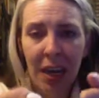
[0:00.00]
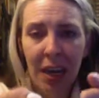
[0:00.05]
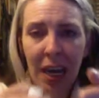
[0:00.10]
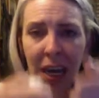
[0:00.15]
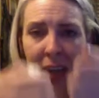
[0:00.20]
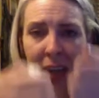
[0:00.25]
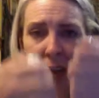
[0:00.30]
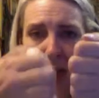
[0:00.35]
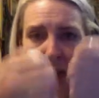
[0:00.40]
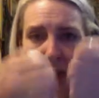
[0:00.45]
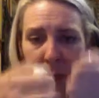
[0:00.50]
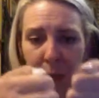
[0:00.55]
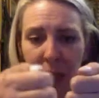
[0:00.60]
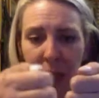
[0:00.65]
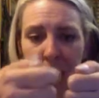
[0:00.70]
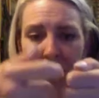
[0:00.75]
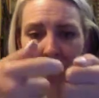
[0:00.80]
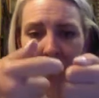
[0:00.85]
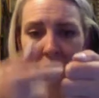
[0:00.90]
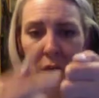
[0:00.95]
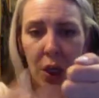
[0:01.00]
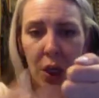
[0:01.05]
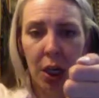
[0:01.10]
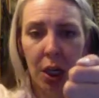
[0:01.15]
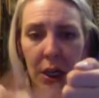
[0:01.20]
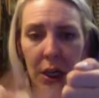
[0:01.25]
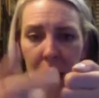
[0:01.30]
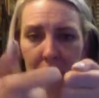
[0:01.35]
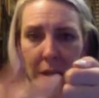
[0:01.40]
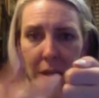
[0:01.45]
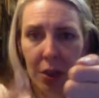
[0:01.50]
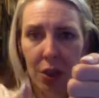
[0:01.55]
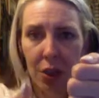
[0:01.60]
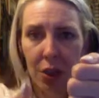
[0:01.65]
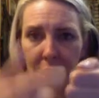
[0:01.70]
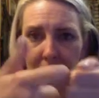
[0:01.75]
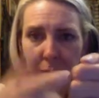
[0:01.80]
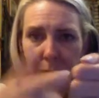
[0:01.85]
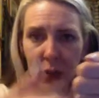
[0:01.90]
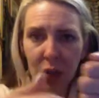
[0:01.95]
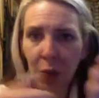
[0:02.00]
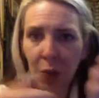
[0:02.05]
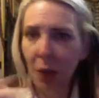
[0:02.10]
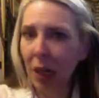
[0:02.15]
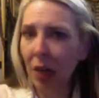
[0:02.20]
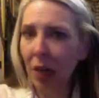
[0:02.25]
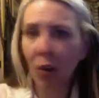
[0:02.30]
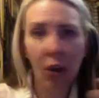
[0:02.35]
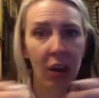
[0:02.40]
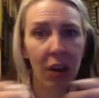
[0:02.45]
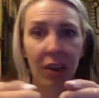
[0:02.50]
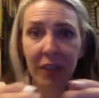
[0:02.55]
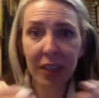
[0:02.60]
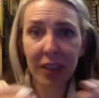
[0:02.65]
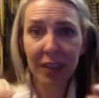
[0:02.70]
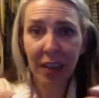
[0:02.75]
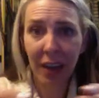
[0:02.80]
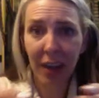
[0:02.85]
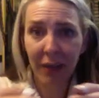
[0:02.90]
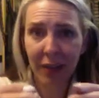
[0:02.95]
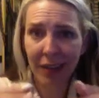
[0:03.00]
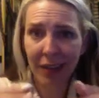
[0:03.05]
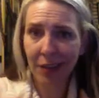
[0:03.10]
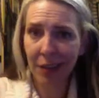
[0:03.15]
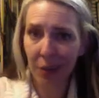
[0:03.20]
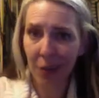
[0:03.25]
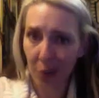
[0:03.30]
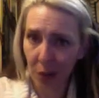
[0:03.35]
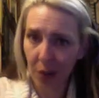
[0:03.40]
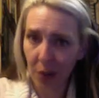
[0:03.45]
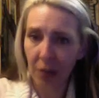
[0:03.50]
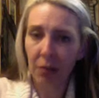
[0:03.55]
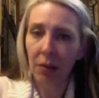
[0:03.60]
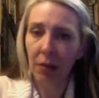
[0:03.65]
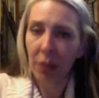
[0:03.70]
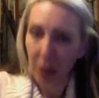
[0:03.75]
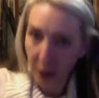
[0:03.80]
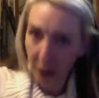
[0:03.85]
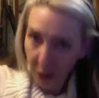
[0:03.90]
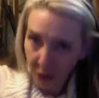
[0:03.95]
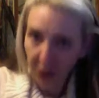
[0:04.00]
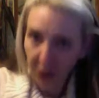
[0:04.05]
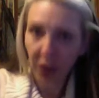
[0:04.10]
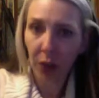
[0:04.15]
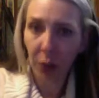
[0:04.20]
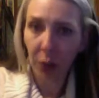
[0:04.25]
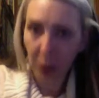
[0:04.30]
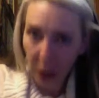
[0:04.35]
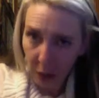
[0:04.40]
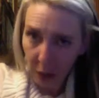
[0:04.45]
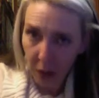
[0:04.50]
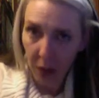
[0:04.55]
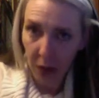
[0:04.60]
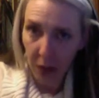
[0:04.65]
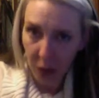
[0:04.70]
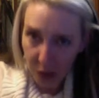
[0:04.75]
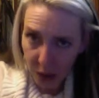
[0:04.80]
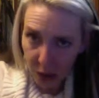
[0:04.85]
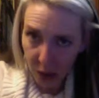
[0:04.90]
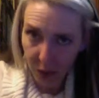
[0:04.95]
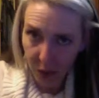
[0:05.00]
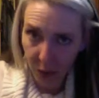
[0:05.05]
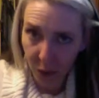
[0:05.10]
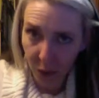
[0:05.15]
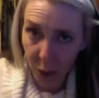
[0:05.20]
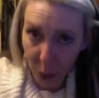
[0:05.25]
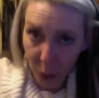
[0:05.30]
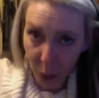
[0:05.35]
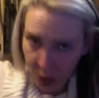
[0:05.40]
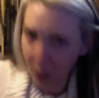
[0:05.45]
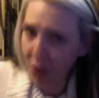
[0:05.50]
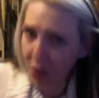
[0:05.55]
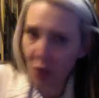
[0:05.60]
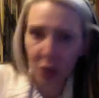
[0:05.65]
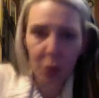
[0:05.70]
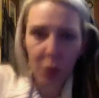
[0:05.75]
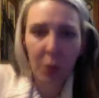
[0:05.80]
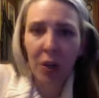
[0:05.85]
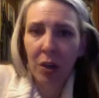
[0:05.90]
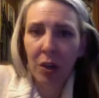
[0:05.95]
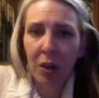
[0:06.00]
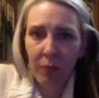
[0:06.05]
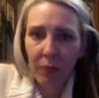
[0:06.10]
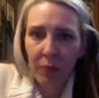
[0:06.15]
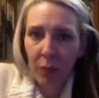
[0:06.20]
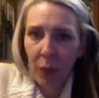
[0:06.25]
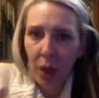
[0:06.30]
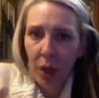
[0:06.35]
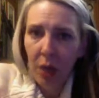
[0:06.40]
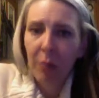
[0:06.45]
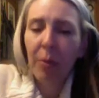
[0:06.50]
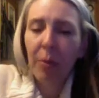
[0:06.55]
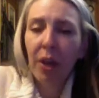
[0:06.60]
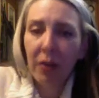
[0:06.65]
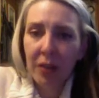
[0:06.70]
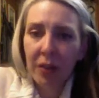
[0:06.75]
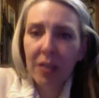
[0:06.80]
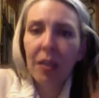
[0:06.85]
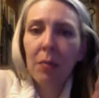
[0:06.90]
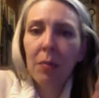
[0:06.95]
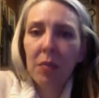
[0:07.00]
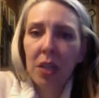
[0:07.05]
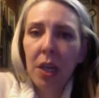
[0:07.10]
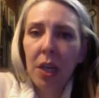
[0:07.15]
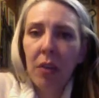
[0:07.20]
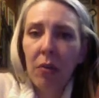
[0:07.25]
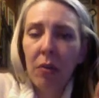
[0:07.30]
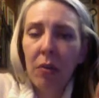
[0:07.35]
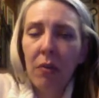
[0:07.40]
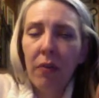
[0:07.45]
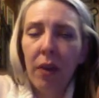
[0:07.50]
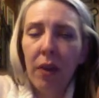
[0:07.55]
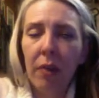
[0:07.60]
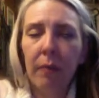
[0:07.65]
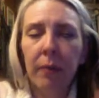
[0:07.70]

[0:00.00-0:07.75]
And there's a piece of cartilage in between. All of us have this, and you can feel around on yourself if you want to. It's just where your pelvis comes together in the front.